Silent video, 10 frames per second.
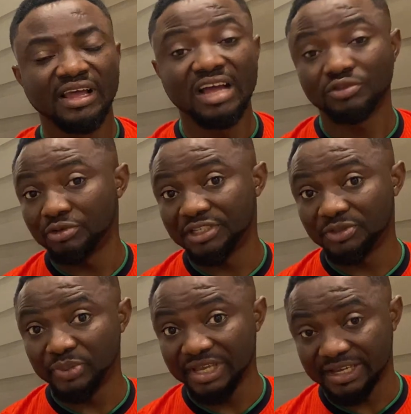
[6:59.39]
As we
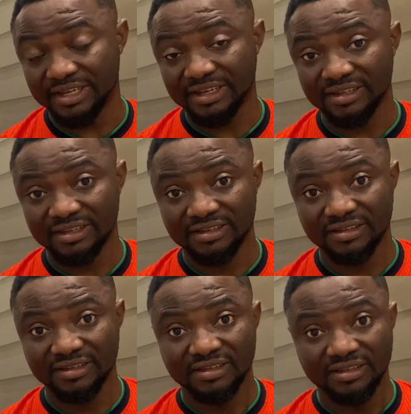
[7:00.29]
speak,
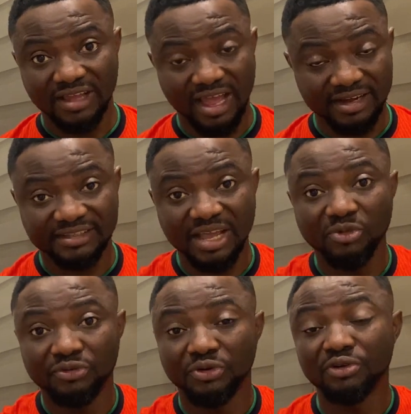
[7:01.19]
at the time
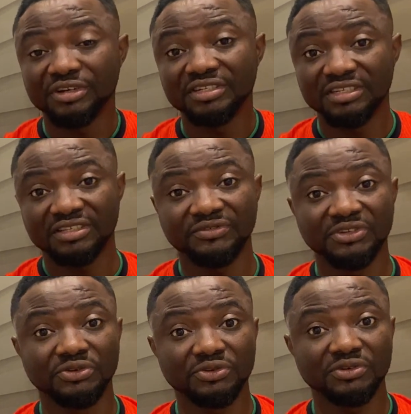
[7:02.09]
of recording this
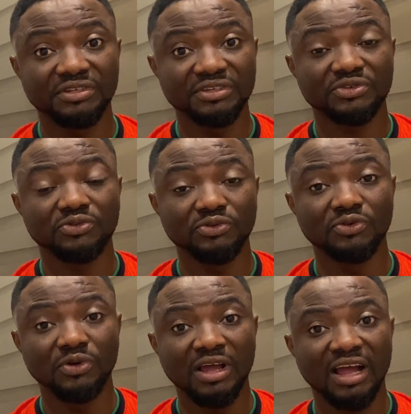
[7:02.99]
video, this
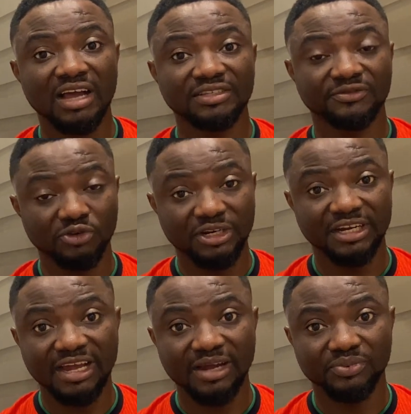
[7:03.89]
school has
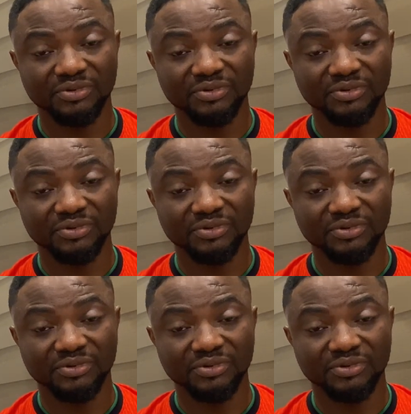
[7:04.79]
folded up.